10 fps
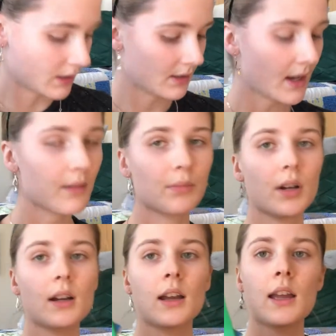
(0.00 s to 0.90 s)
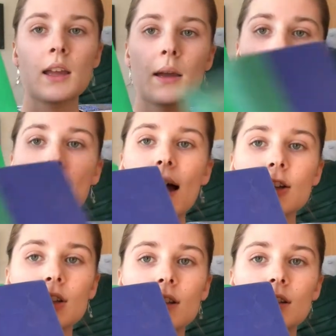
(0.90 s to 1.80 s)
the second book,
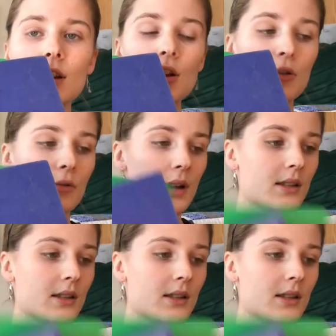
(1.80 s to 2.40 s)
matches too.